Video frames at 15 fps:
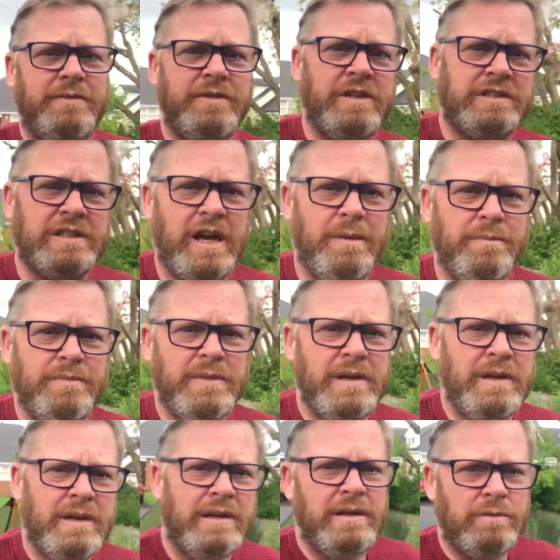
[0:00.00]
First time,
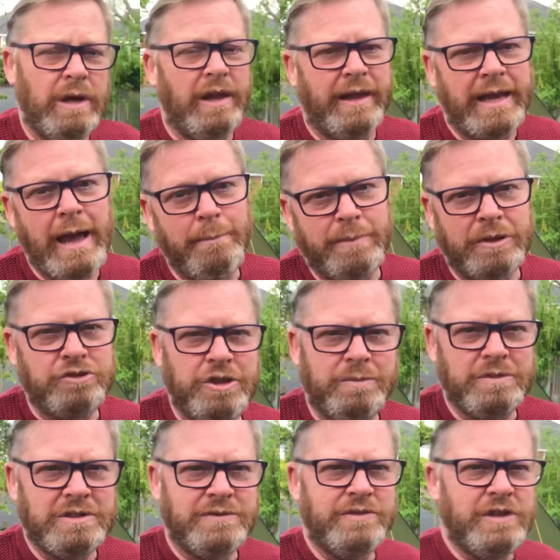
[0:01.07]
well, the camping
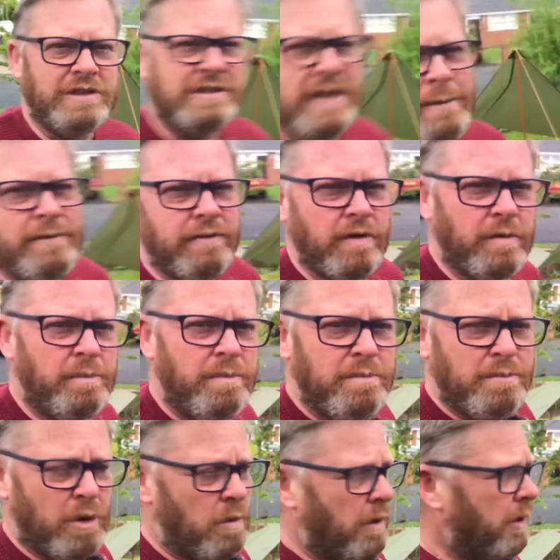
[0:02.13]
trip was the first time I've ever
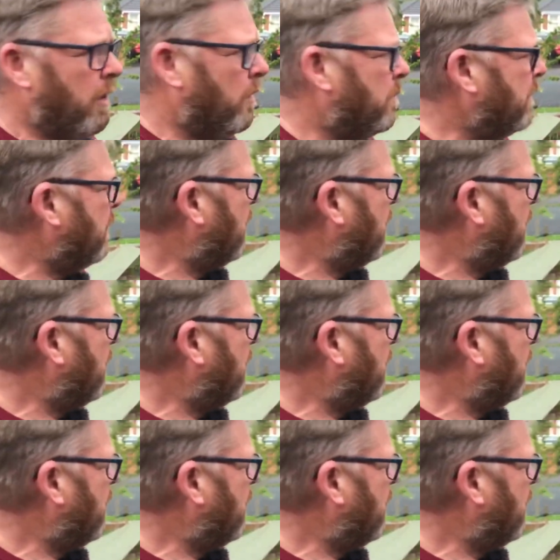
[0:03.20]
put one up.